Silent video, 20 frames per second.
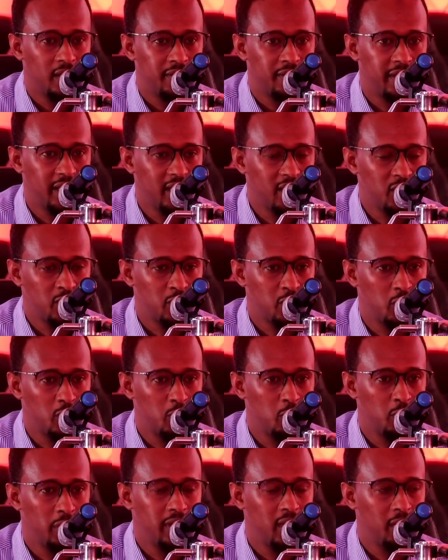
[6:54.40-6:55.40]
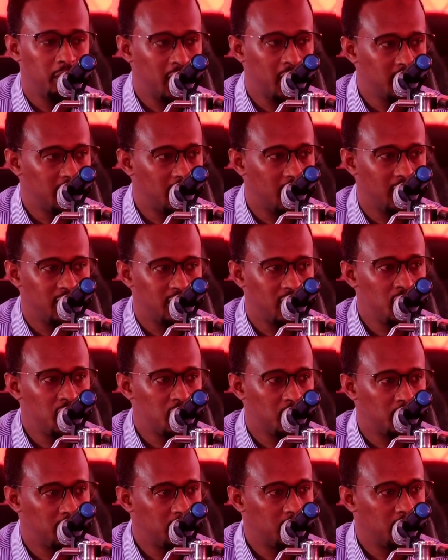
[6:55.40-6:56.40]
things to do with the
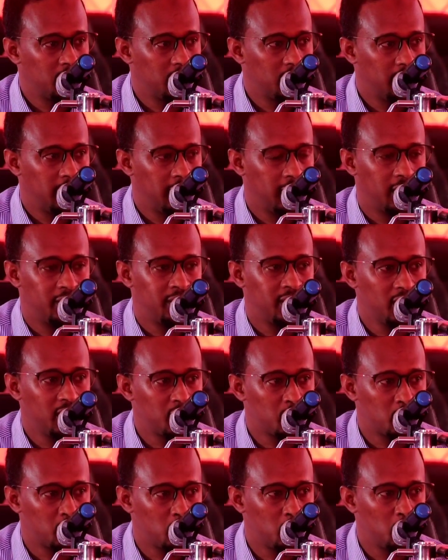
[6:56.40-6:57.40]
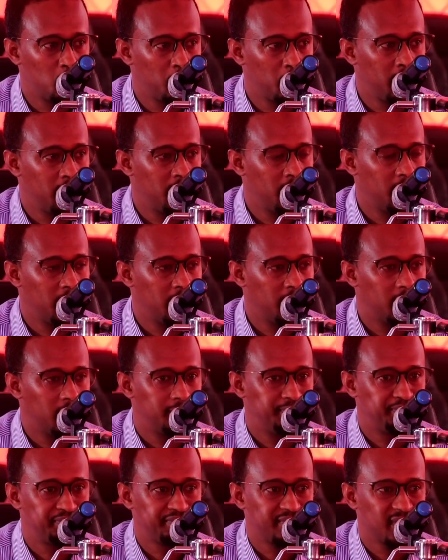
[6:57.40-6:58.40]
marginalization, things to do with
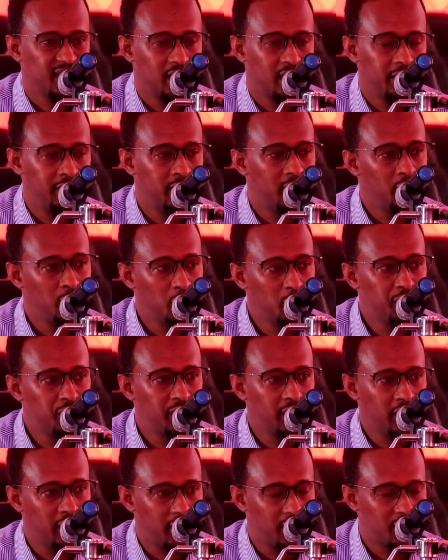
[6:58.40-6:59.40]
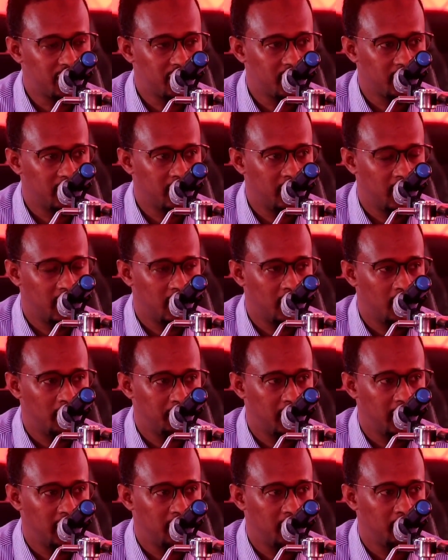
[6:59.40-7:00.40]
the huge needs
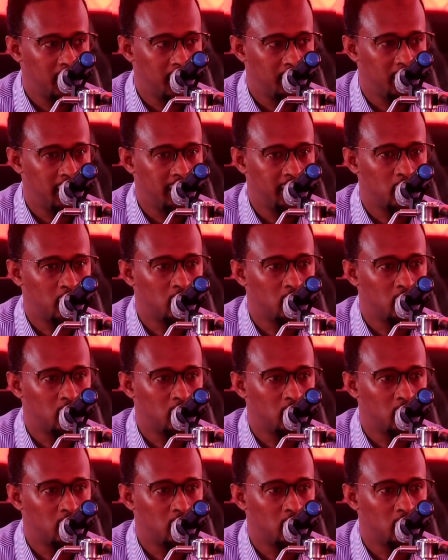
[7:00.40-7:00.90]
by the